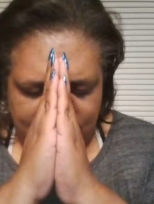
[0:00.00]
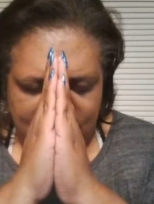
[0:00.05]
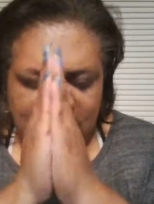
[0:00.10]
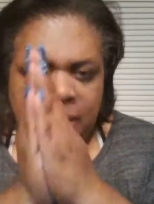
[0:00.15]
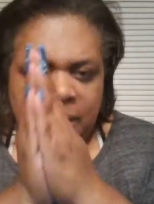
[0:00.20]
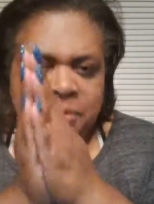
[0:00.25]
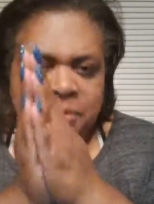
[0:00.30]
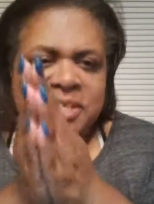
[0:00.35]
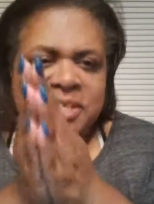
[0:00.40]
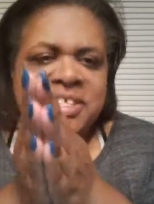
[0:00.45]

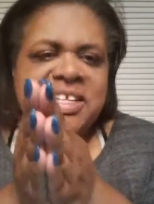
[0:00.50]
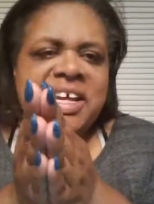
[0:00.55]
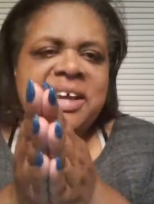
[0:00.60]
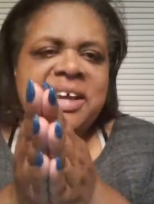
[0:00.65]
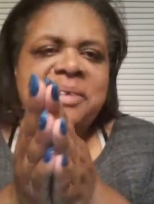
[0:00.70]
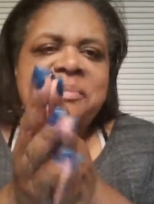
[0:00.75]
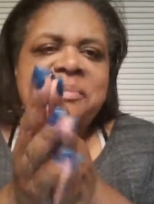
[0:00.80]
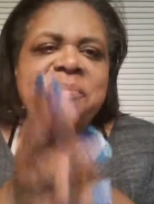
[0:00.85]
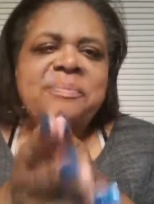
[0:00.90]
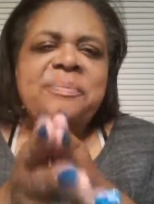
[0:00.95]
Namaste.
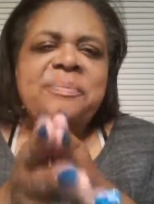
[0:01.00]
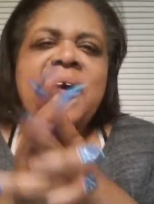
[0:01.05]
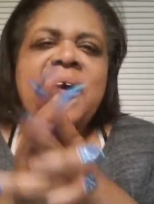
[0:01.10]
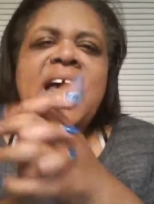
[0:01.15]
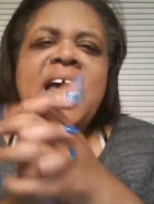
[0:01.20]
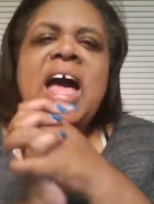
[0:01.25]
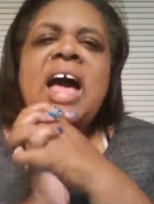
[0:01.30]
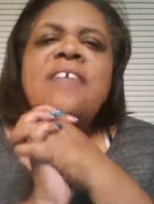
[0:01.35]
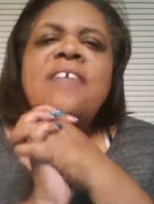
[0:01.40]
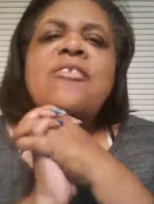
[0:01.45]

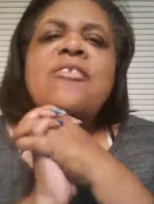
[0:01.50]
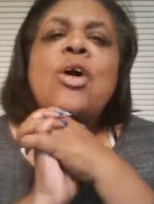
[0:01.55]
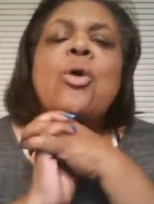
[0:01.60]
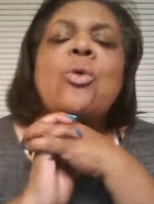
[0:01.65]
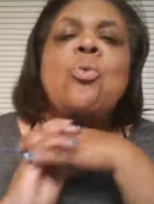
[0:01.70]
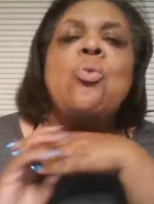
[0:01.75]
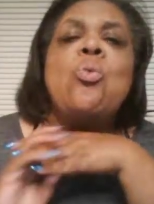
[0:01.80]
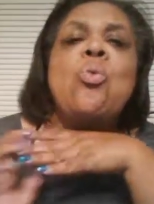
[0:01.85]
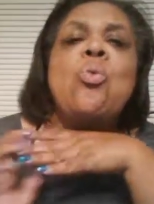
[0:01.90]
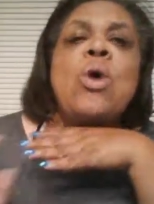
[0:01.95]
Have a
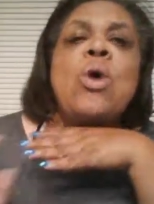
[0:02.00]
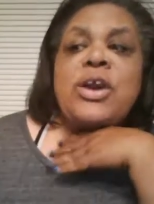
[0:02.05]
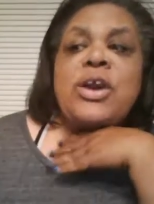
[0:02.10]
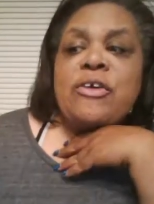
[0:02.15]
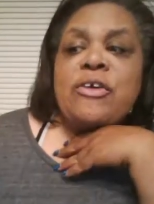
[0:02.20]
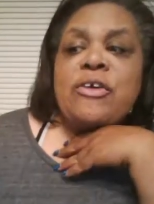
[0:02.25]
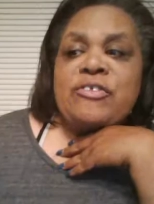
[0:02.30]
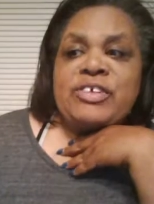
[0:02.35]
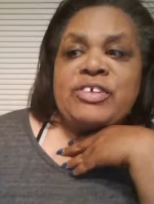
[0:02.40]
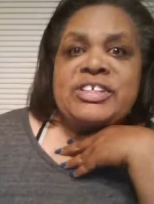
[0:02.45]

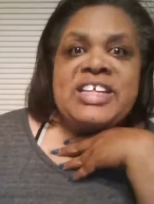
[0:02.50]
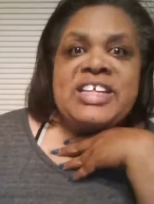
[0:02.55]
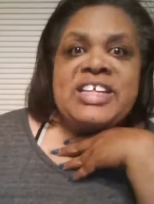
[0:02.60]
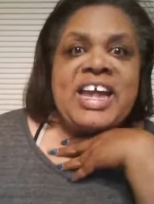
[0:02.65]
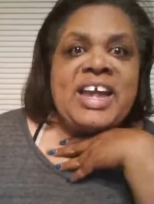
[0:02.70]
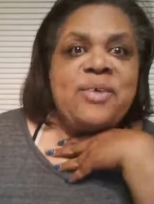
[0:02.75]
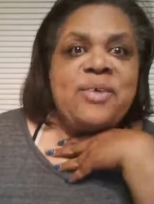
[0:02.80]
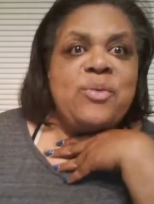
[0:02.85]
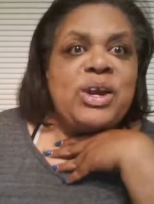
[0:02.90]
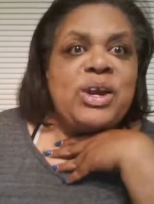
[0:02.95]
wonderful
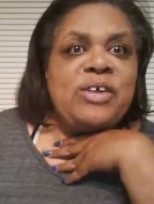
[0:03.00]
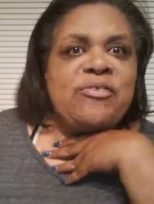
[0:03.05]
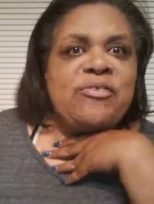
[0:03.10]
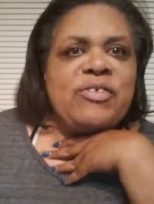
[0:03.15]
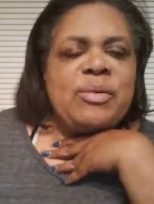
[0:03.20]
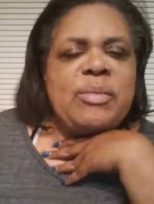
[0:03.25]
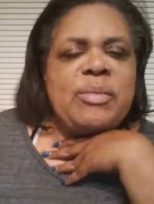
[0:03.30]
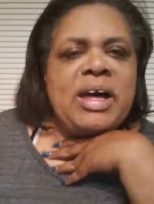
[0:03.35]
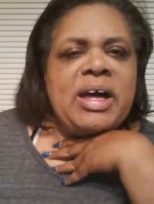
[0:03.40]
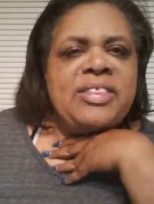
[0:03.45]
day,
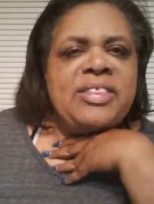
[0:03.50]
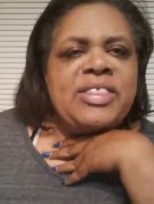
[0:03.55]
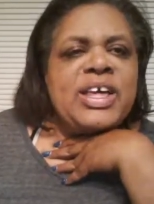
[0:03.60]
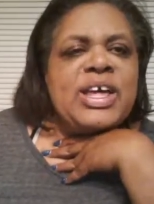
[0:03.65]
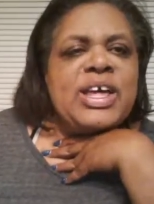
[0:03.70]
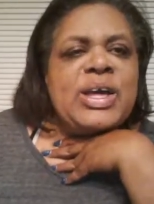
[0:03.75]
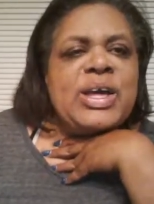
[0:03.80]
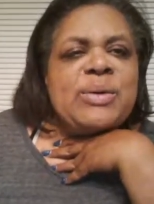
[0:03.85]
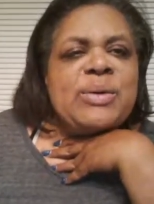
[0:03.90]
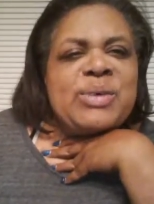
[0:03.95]
wonderful month.
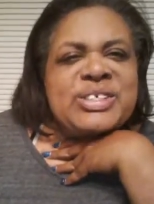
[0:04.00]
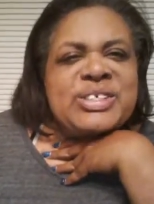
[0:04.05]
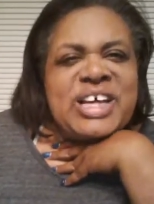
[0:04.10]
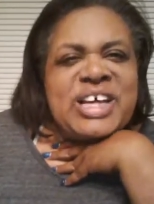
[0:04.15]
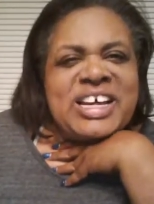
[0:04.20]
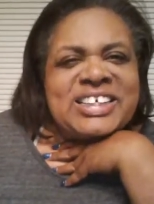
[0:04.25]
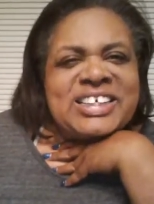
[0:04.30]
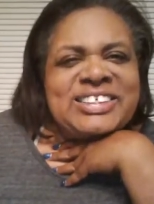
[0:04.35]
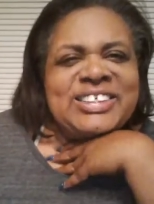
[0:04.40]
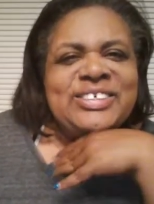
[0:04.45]
We'll
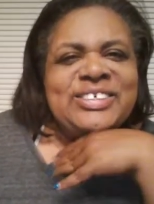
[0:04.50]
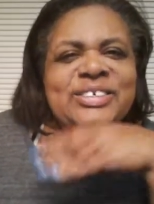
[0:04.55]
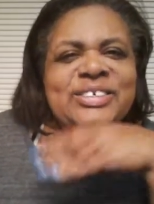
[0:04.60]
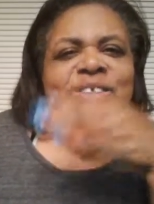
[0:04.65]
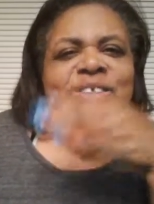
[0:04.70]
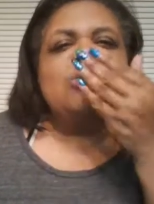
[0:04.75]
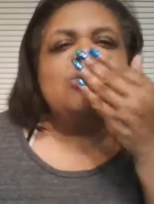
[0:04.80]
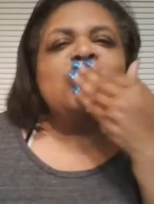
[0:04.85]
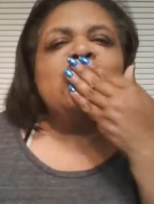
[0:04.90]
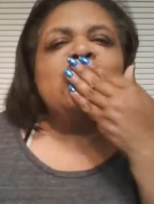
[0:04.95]
talk
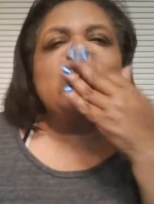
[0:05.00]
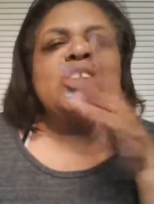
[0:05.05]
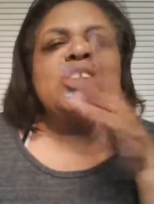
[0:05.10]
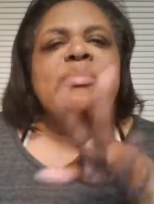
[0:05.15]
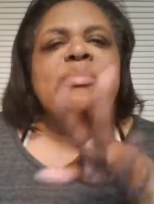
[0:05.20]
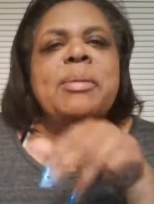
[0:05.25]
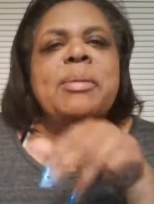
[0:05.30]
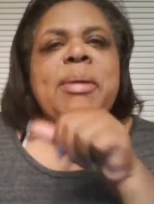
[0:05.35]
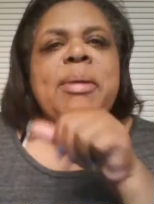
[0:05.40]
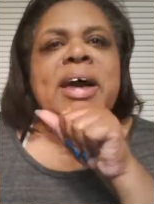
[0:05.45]
soon.
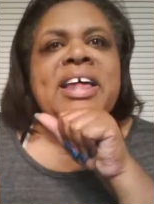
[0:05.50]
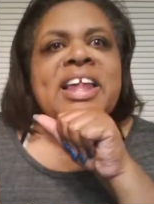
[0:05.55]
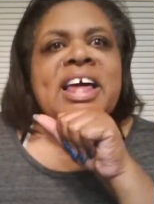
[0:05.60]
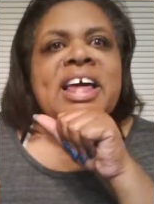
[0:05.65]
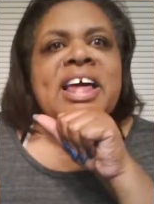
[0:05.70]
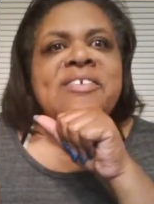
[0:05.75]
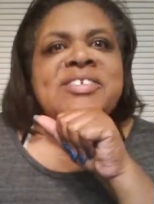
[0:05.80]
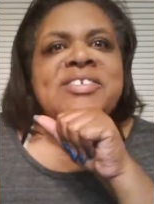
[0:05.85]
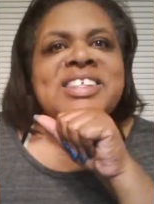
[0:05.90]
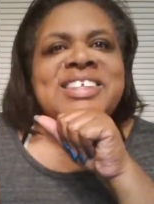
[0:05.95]
Bye bye,
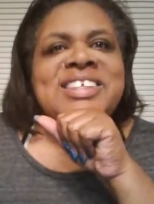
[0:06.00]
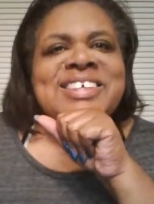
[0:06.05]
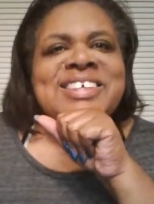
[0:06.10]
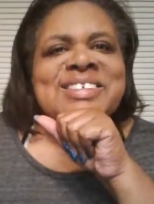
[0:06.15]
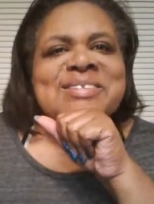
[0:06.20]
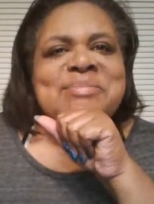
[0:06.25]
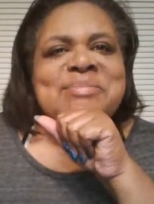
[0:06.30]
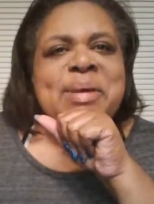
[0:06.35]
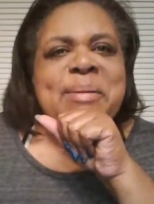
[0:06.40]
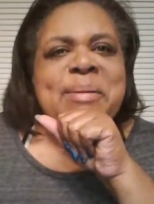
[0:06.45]
loves.
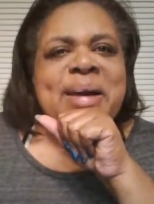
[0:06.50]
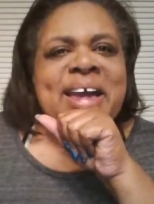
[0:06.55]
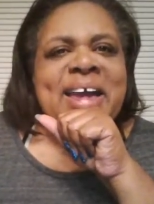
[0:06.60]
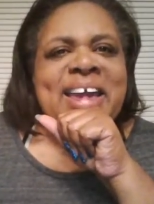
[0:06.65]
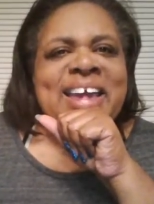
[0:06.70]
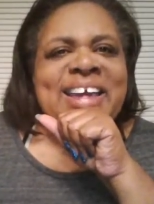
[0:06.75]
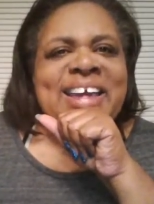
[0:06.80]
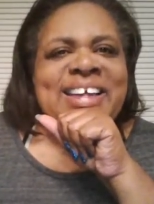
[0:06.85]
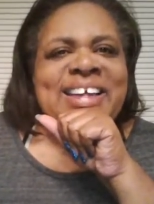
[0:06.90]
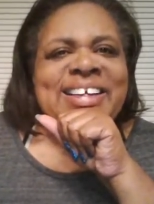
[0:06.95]
Bye
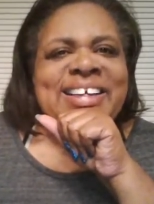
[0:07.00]
bye.